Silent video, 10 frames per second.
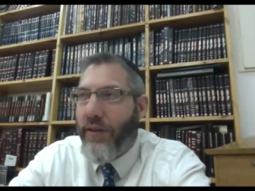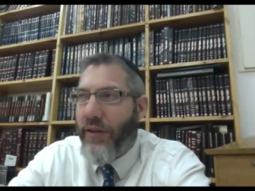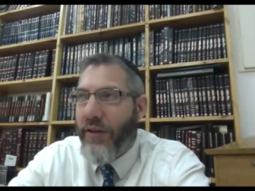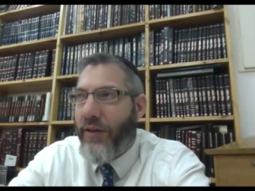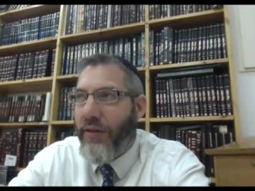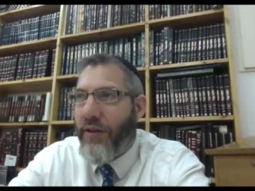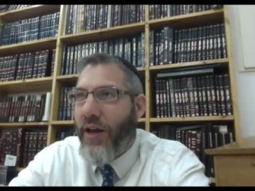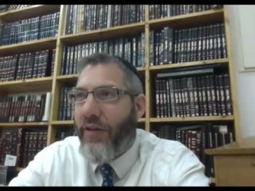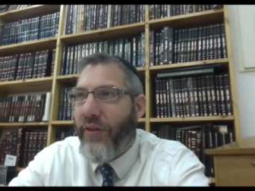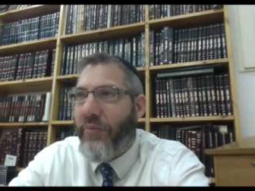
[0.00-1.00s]
and a
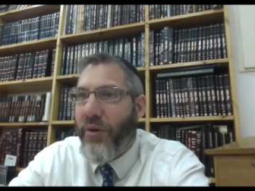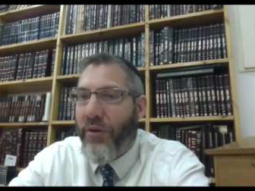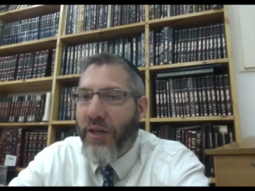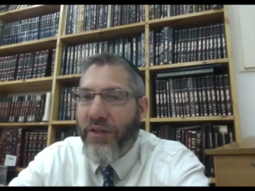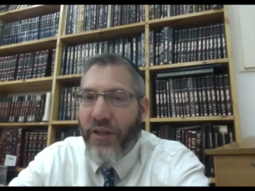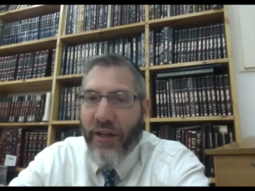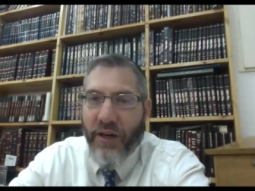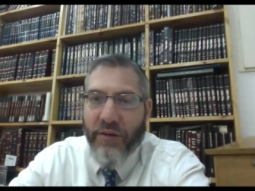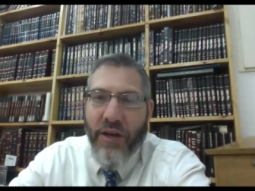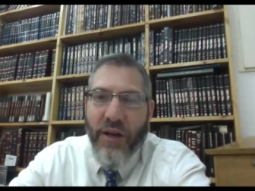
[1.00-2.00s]
lot of impurities in
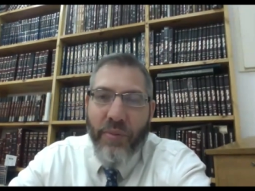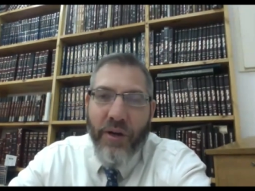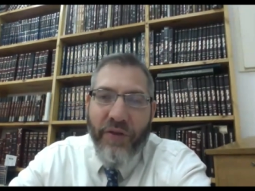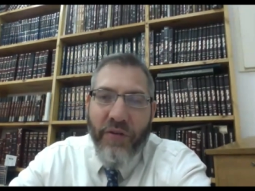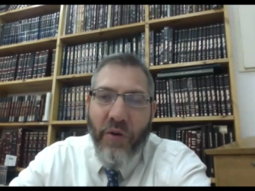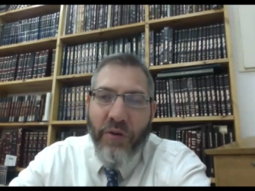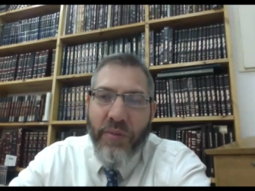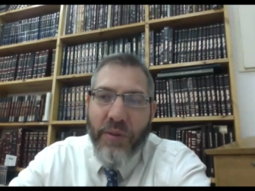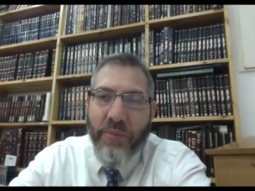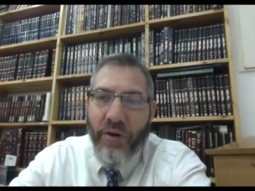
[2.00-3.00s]
there. But if you've
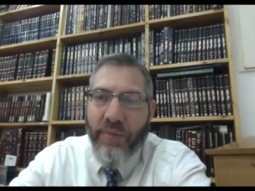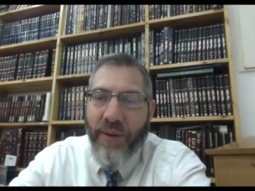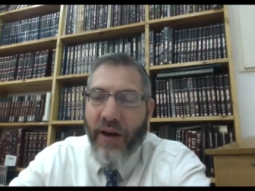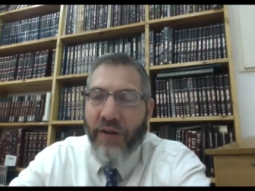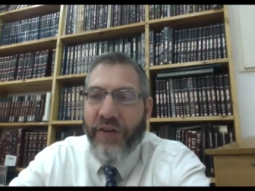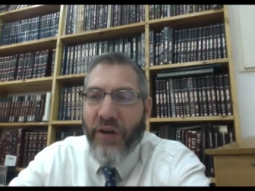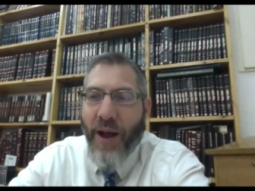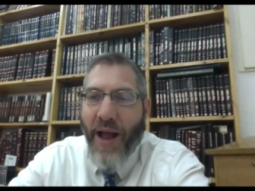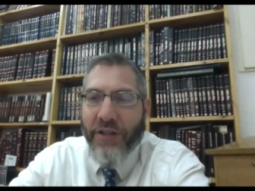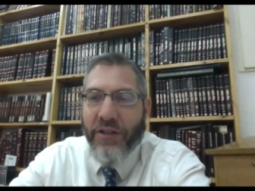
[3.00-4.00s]
only been burning paraffinic
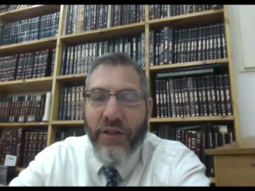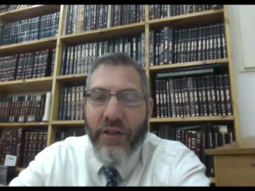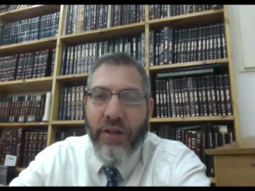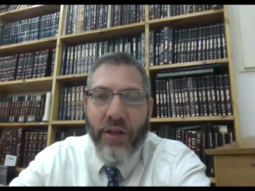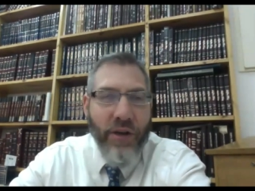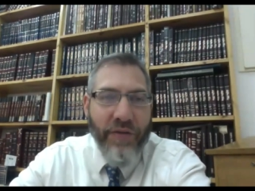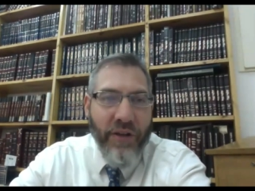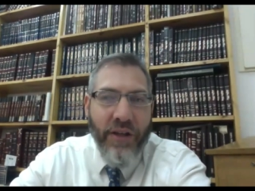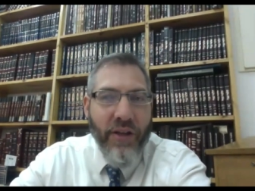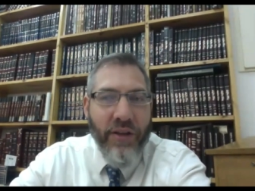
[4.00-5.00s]
wax, you don't have
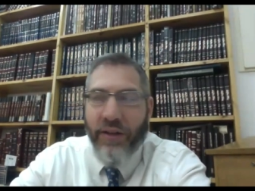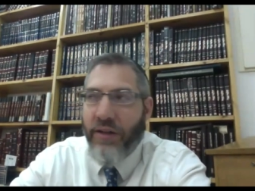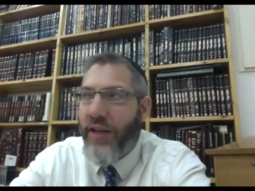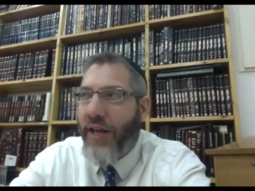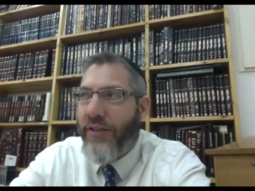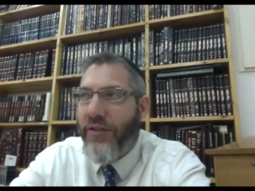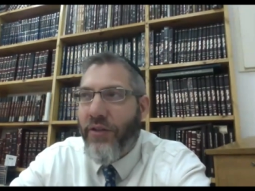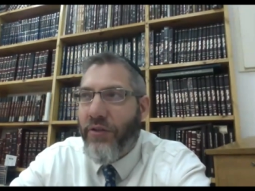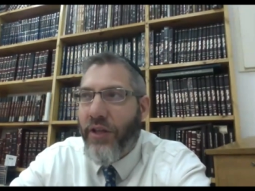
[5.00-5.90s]
to clean the thing. The glass is still